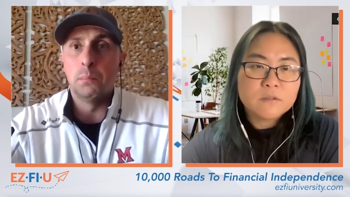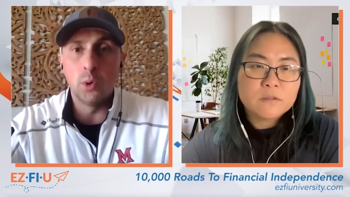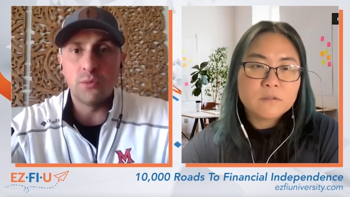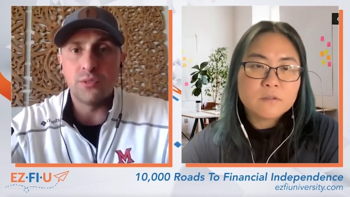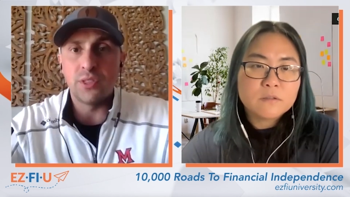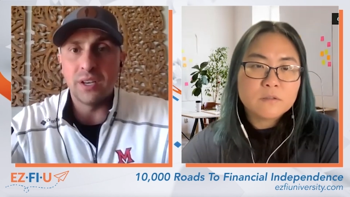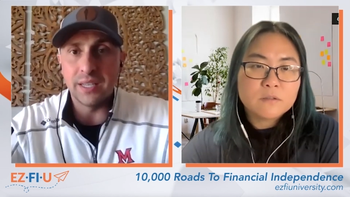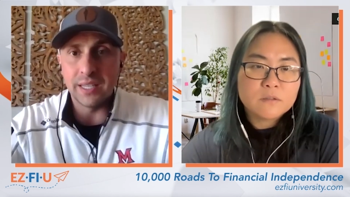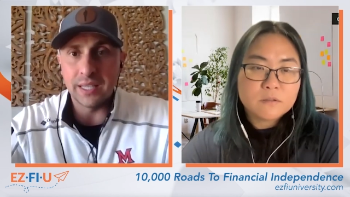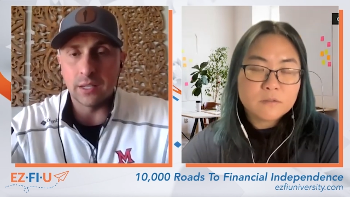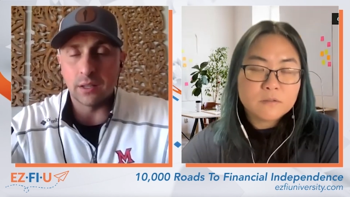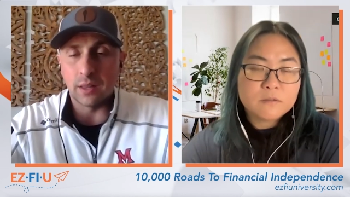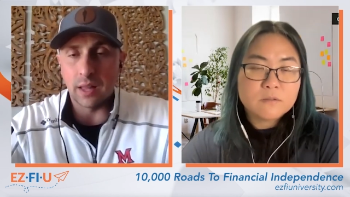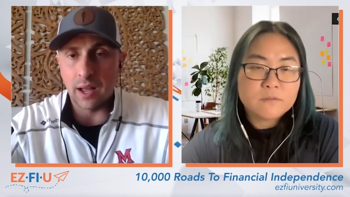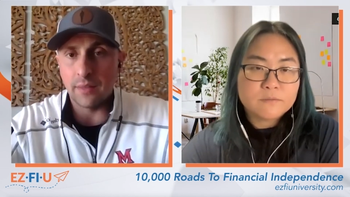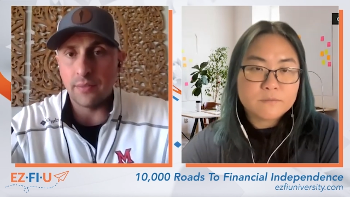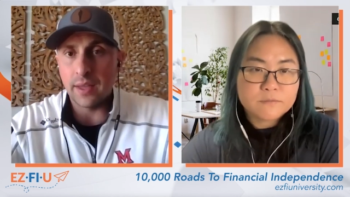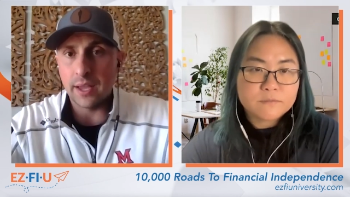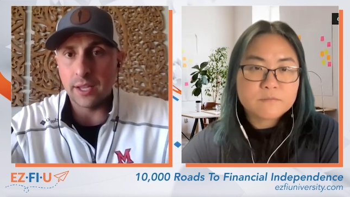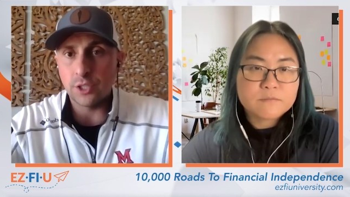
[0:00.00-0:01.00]
Speaker 1: move the needle
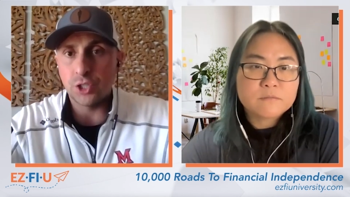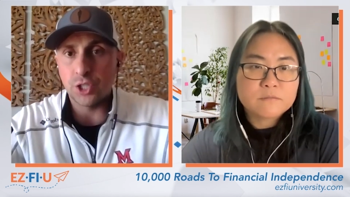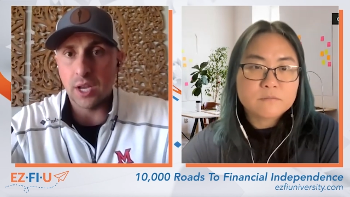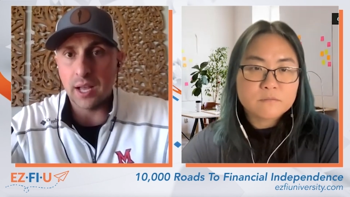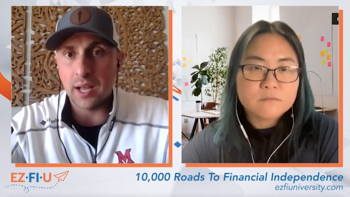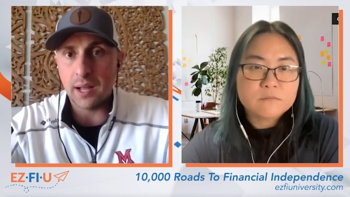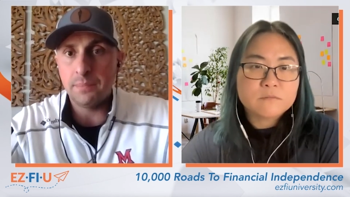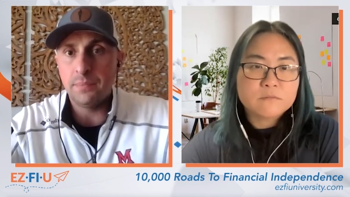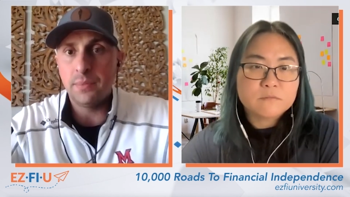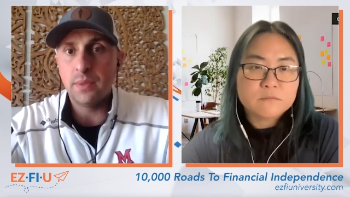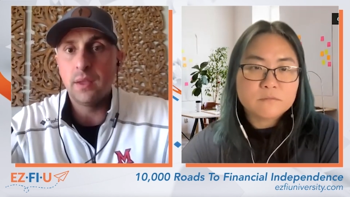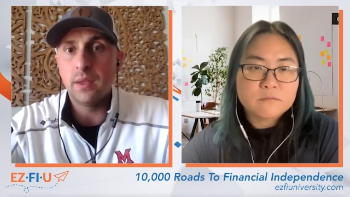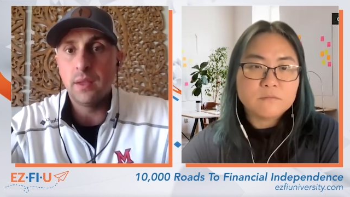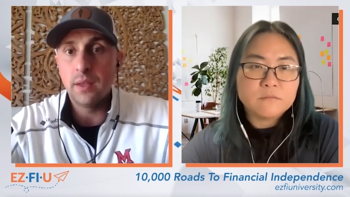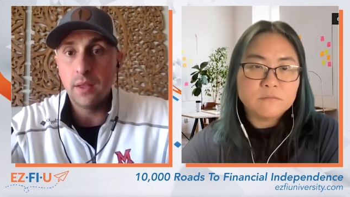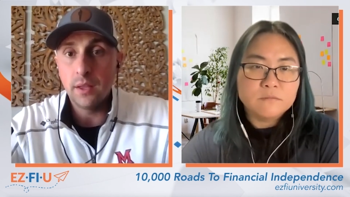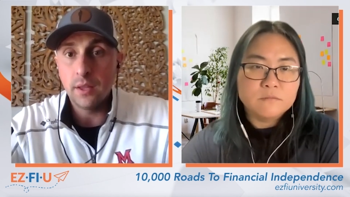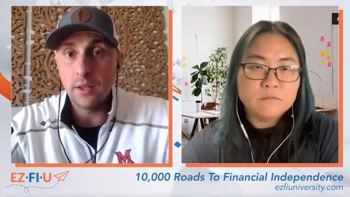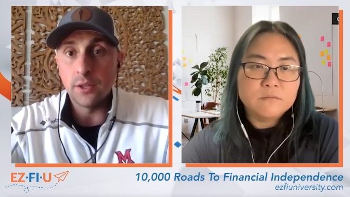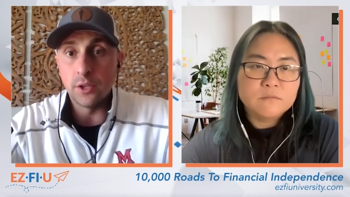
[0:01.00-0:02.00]
on that job,
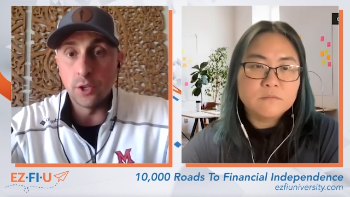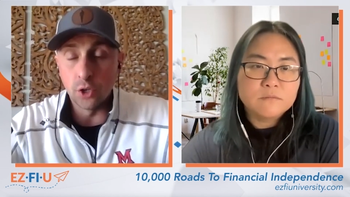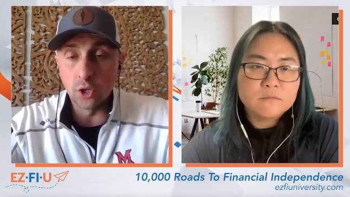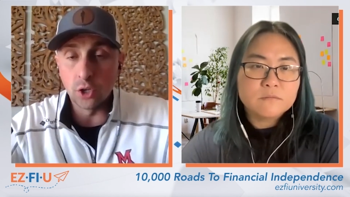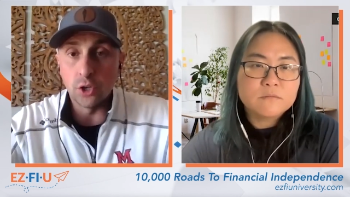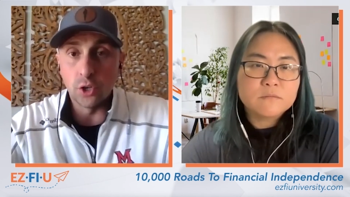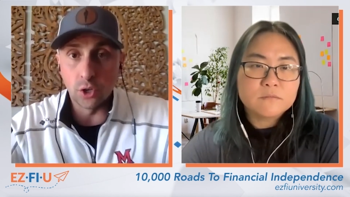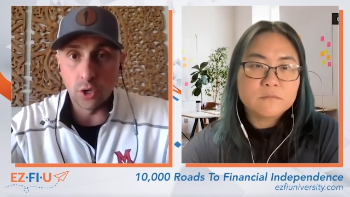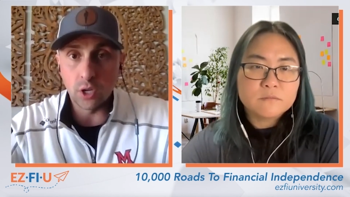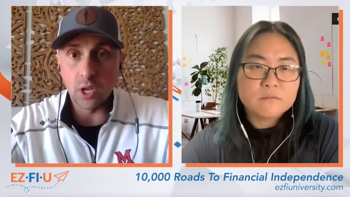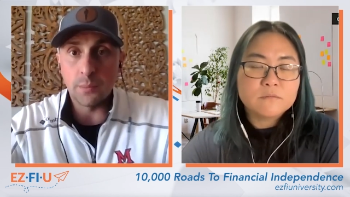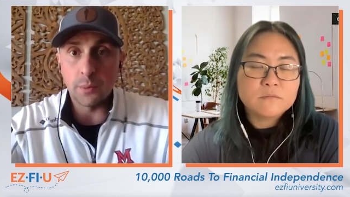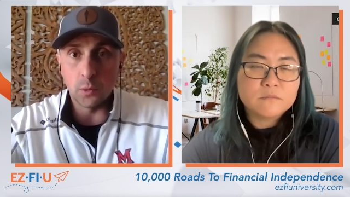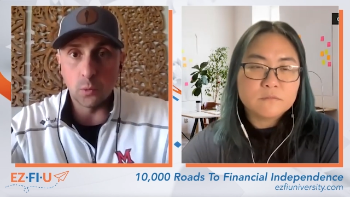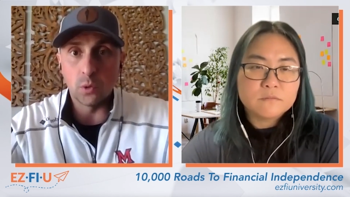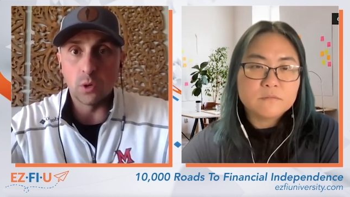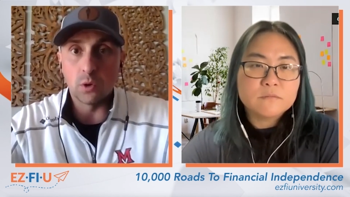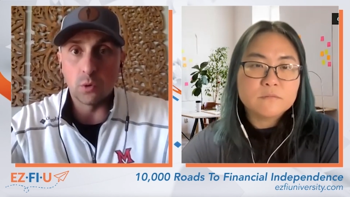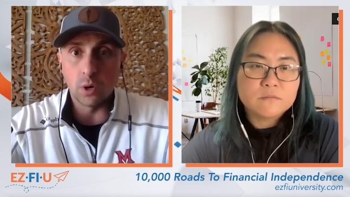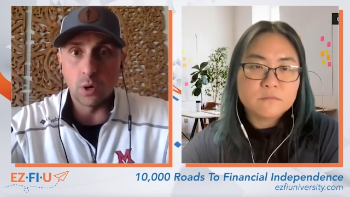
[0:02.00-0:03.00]
mm-hmm. your, your company
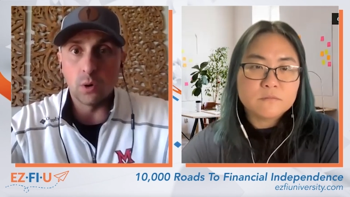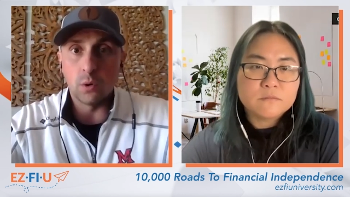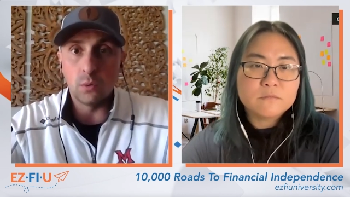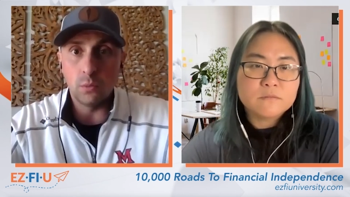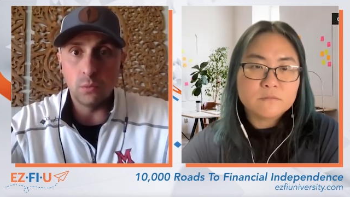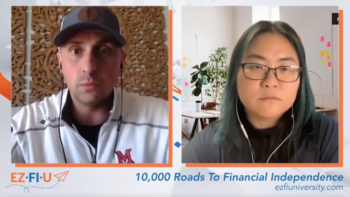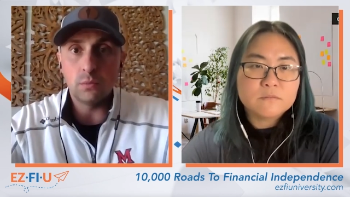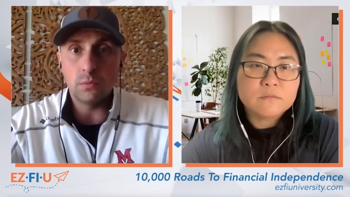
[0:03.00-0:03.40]
will grow